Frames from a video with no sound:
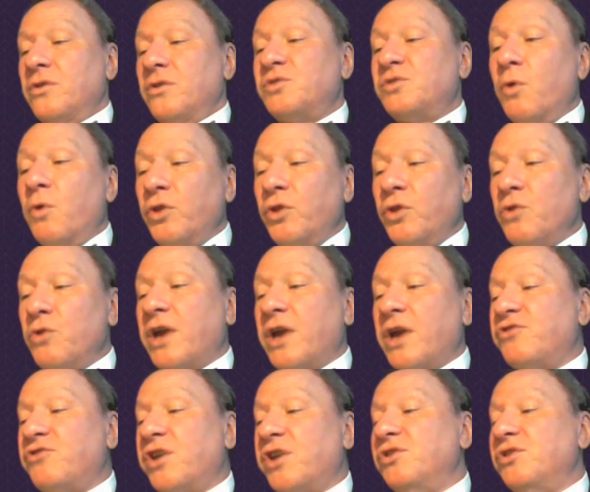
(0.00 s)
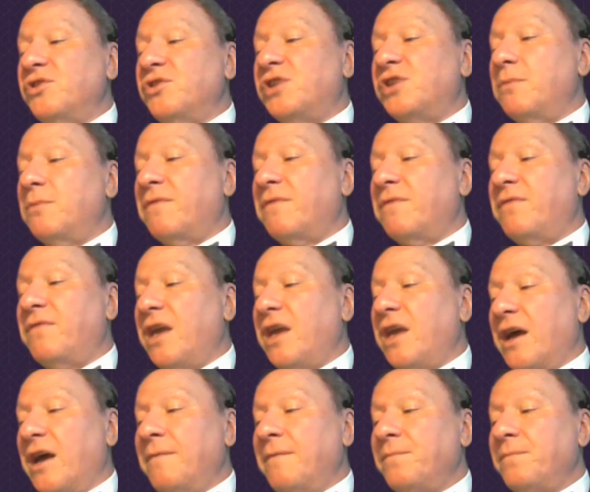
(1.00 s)
The small UK Treasury team of the
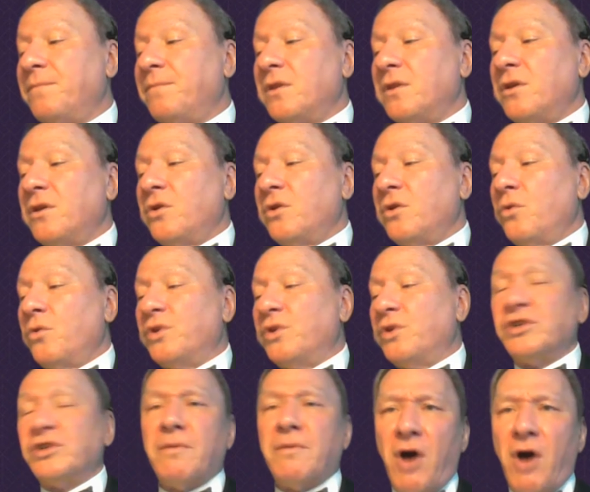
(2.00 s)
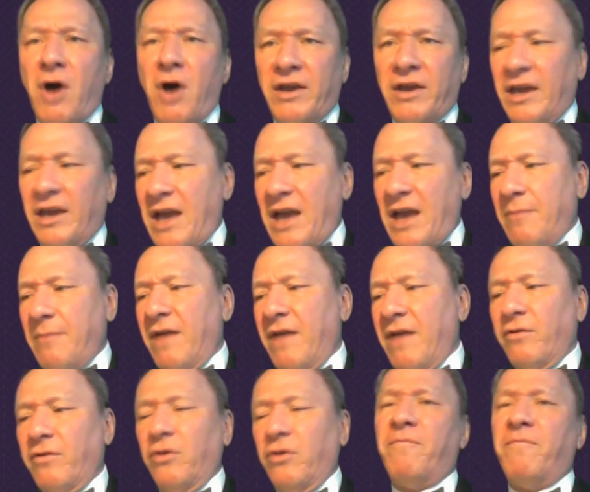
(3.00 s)
year, which has a market cap
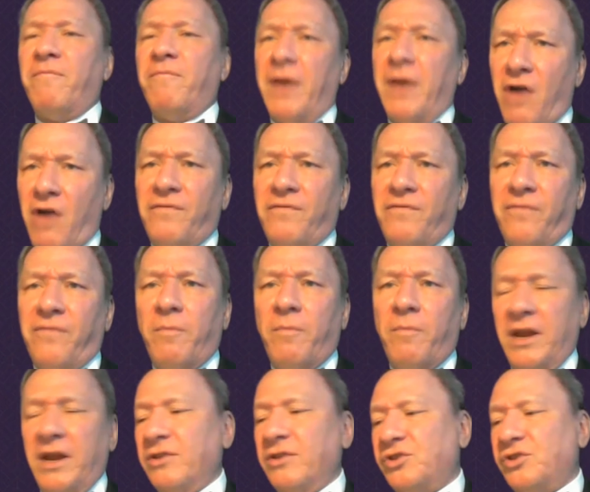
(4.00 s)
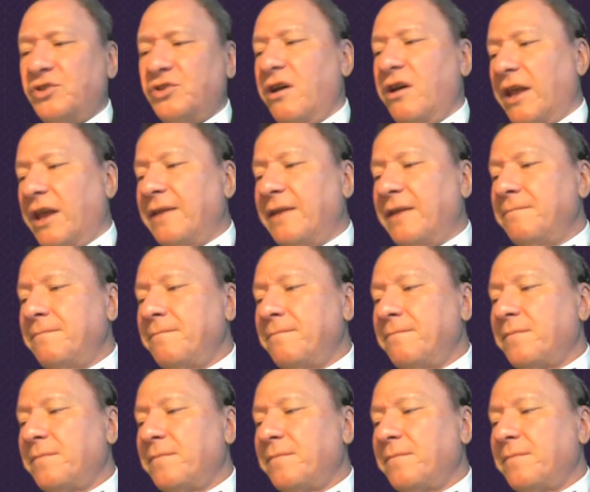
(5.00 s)
level of below 4 billion sterling,